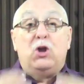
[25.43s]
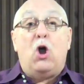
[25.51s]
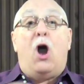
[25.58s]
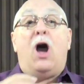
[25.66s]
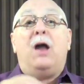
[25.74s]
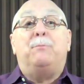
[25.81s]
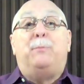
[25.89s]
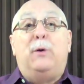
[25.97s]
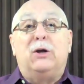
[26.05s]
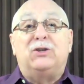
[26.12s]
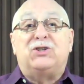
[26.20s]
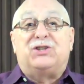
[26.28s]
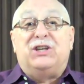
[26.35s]
God
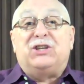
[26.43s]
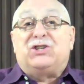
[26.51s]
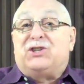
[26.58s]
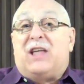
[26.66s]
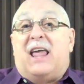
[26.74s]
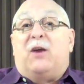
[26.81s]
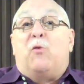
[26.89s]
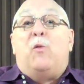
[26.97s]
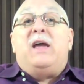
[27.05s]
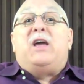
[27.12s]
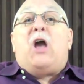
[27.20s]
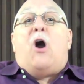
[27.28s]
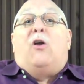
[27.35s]
puts this thing
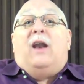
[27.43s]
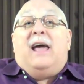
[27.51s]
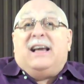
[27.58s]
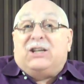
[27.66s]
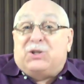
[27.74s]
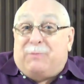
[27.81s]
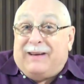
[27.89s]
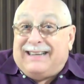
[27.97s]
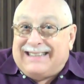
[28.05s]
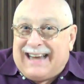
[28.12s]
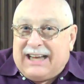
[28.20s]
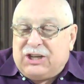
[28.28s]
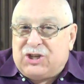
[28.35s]
we call
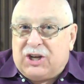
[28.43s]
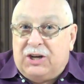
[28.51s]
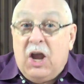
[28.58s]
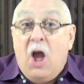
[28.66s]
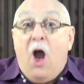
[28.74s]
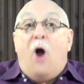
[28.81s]
expectation